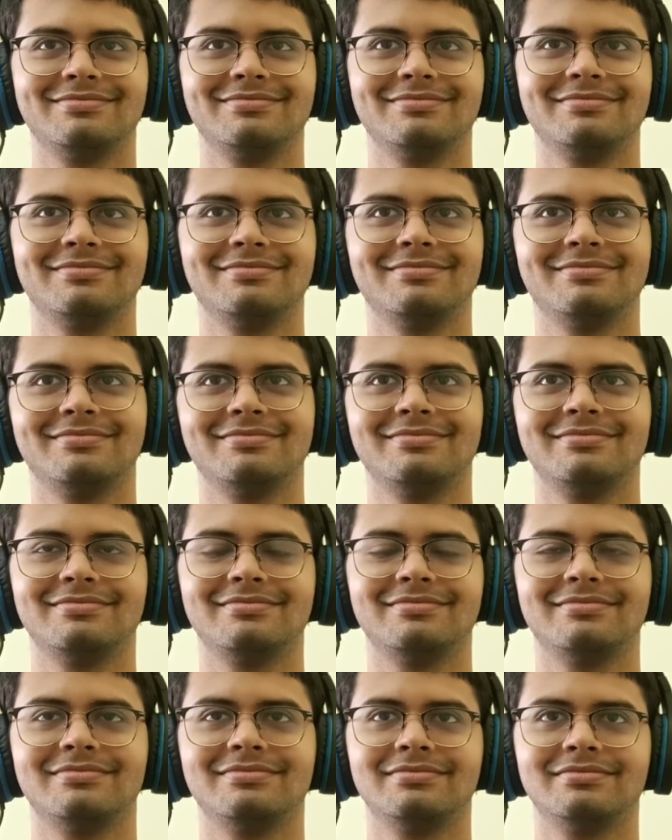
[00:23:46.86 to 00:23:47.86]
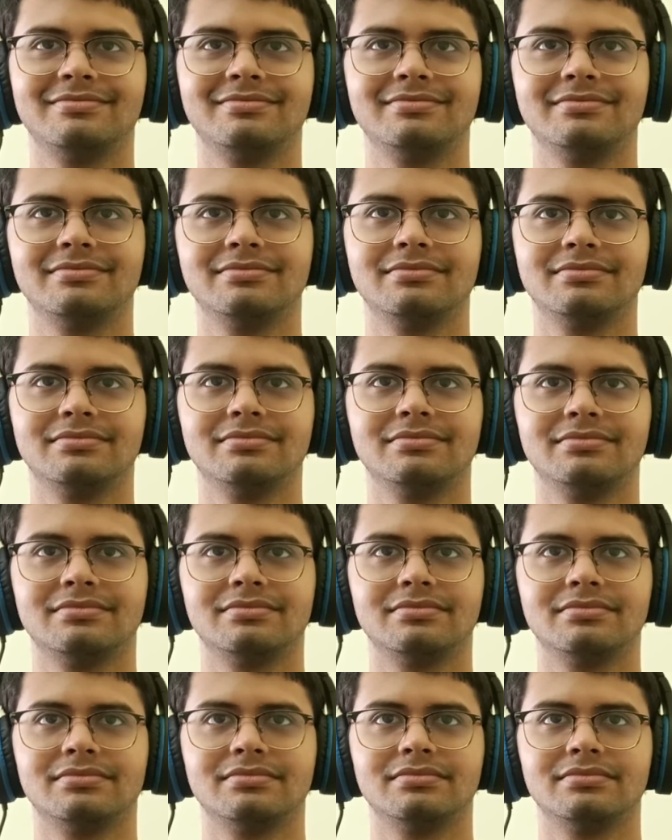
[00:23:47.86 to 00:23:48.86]

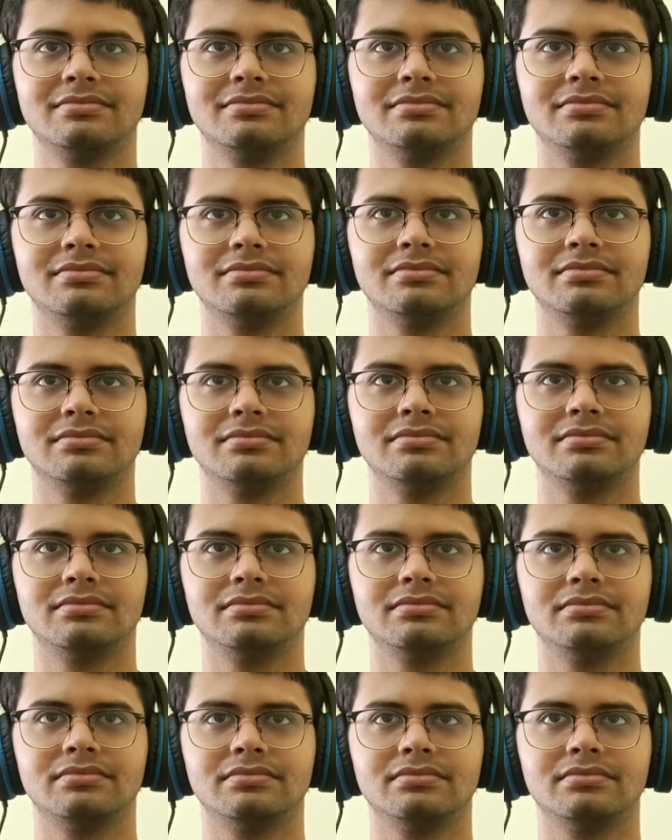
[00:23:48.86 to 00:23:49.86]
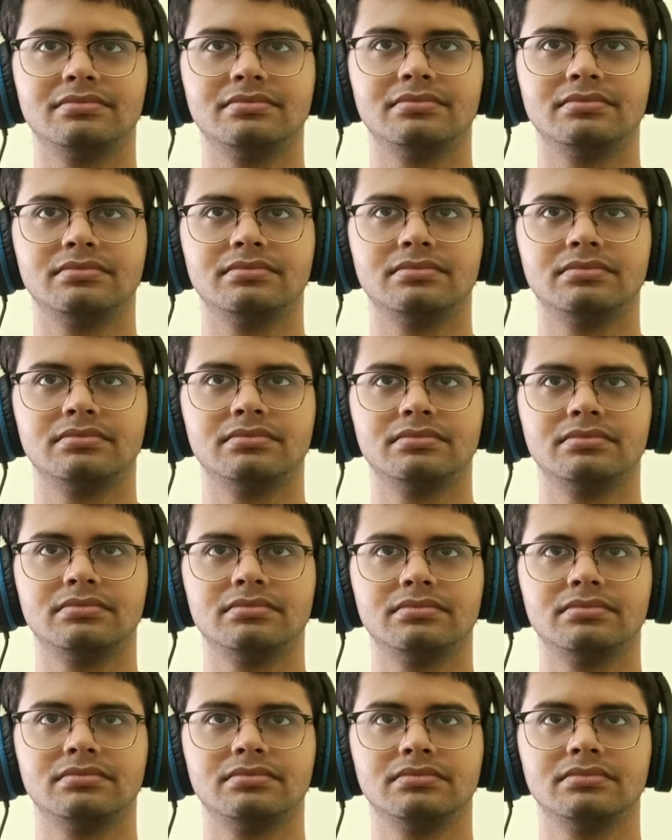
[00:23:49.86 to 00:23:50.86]

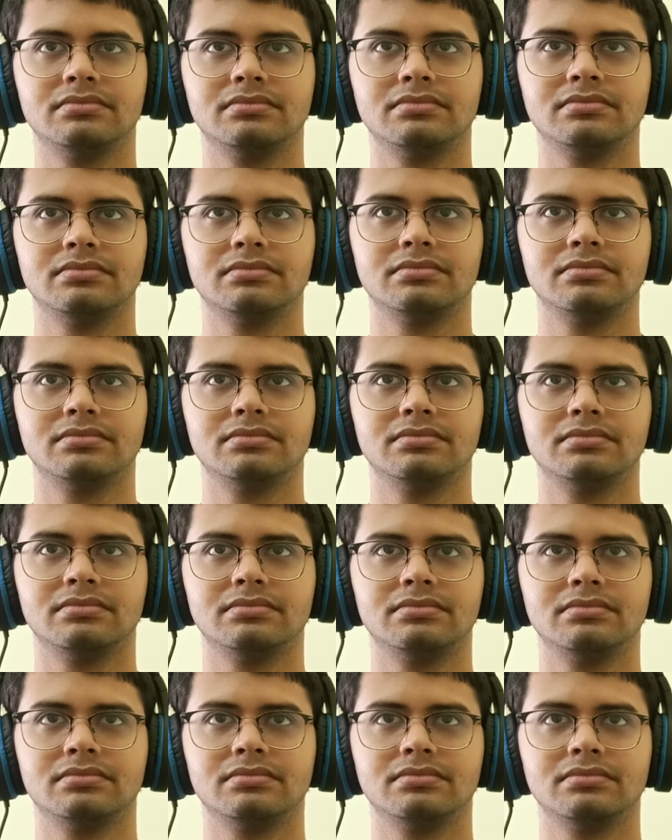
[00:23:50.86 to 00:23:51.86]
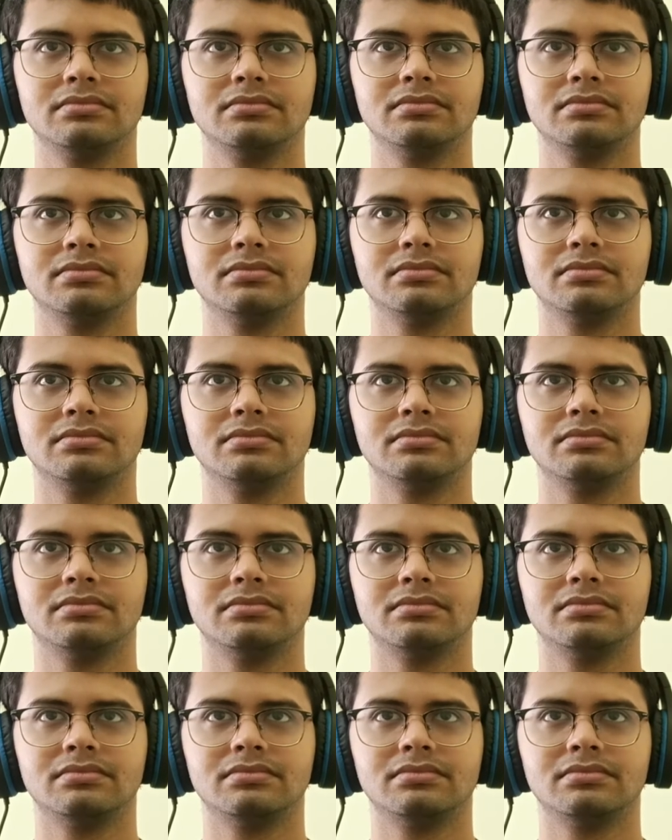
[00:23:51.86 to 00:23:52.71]
No one is speaking in this clip.